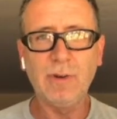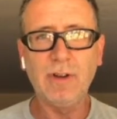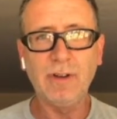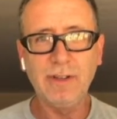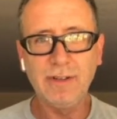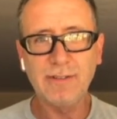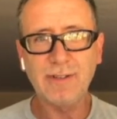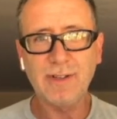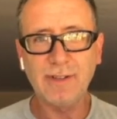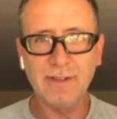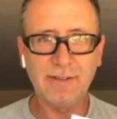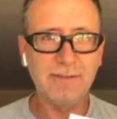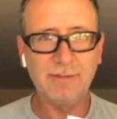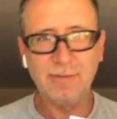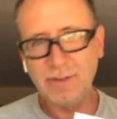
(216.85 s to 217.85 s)
well, here's all
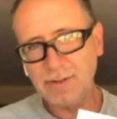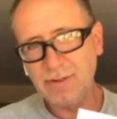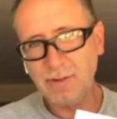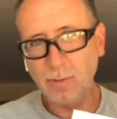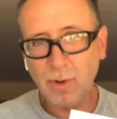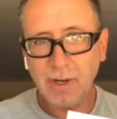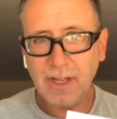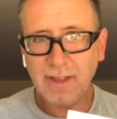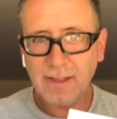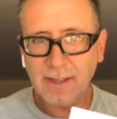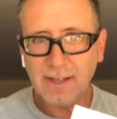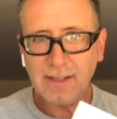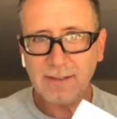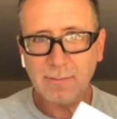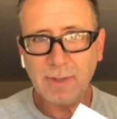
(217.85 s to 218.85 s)
our traditional warning
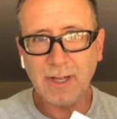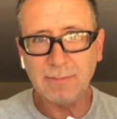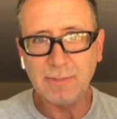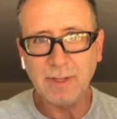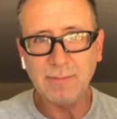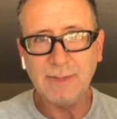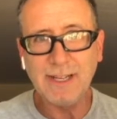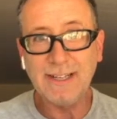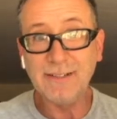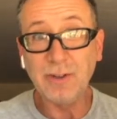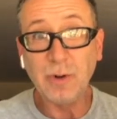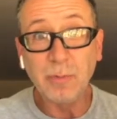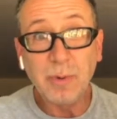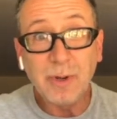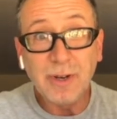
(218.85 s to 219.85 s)
things, blah, blah, blah,
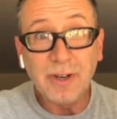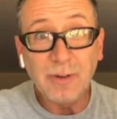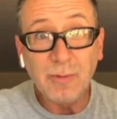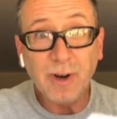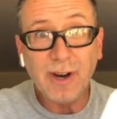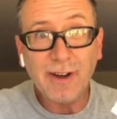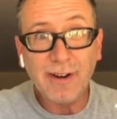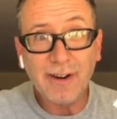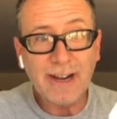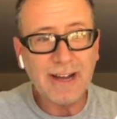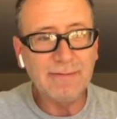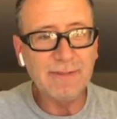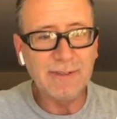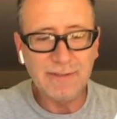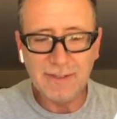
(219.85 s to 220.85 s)
don't put it in water,
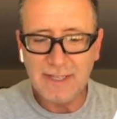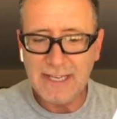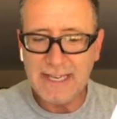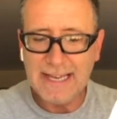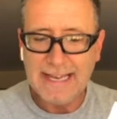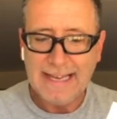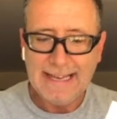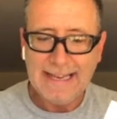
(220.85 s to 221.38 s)
obviously.